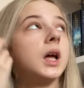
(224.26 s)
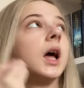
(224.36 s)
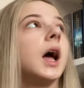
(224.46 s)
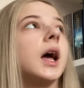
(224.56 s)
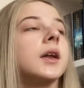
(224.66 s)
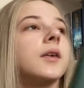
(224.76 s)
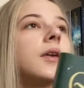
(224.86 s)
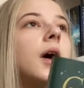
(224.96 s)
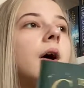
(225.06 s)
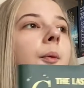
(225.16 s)
And
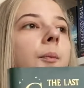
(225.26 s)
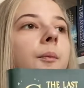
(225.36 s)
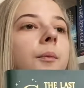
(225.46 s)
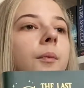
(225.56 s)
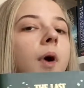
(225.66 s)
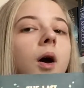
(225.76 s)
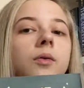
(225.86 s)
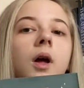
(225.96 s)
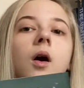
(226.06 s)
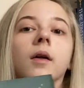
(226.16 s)
I was
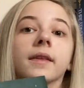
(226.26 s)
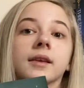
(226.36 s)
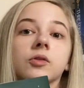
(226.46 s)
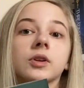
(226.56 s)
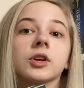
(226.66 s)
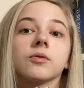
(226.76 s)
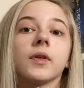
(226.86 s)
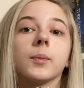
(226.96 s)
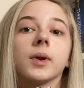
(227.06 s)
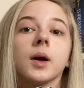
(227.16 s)
like, this sounds really good. I read
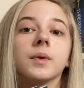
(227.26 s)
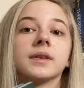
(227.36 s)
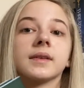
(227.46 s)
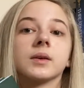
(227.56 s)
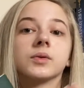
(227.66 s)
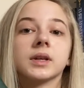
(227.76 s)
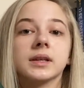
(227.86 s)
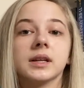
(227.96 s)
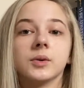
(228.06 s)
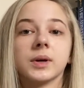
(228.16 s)
the blurb and it said there was a
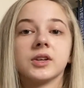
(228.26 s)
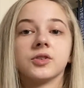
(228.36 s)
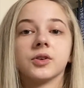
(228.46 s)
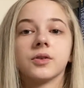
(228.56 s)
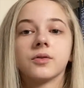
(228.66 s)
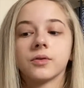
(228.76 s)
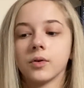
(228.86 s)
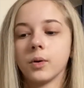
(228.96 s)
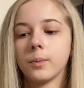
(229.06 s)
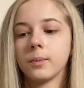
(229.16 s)
continuation
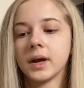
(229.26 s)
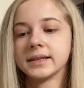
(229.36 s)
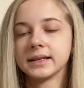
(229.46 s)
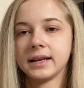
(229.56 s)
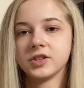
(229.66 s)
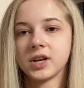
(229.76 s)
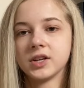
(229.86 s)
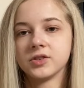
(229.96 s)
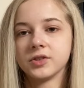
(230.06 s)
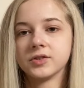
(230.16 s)
from A Deadly
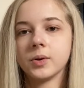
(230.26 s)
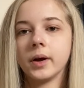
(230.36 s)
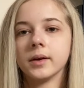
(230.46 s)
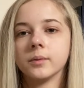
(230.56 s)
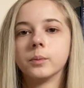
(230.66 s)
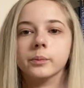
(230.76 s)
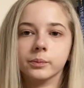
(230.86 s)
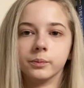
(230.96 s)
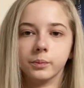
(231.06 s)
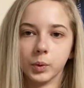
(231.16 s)
Education, so I
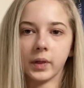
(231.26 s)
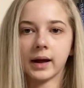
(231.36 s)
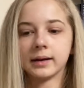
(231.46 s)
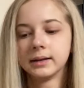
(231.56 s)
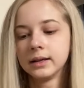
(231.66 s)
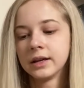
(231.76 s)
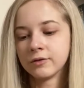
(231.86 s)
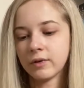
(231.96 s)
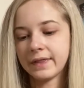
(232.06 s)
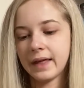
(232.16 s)
bought that,
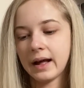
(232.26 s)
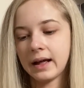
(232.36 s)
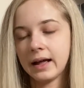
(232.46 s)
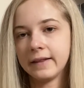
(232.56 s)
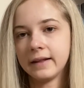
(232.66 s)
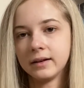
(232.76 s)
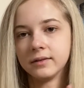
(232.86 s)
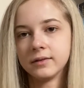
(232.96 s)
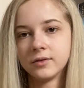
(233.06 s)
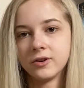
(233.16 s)
read that, and then
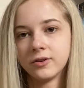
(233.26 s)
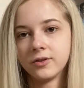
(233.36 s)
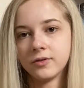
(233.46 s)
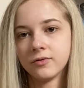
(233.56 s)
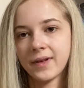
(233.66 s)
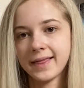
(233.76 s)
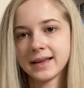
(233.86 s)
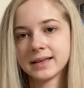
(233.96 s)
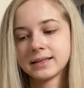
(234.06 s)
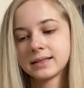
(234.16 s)
read
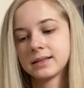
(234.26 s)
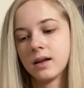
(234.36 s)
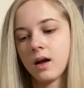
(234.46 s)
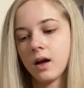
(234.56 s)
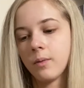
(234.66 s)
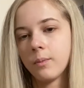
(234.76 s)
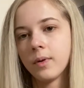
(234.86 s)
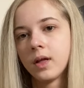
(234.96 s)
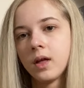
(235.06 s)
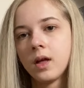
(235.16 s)
this.
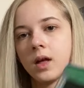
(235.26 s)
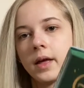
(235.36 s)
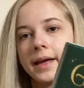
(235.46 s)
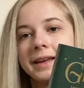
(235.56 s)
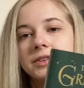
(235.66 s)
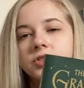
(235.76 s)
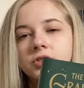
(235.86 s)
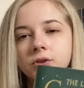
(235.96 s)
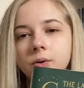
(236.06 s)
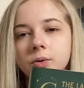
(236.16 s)
It's
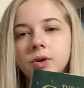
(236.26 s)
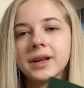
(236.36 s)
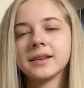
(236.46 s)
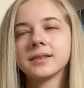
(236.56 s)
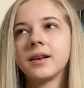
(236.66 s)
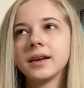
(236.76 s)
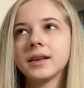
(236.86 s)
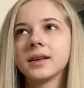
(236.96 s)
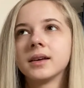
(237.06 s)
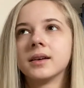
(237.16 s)
so good. It's like,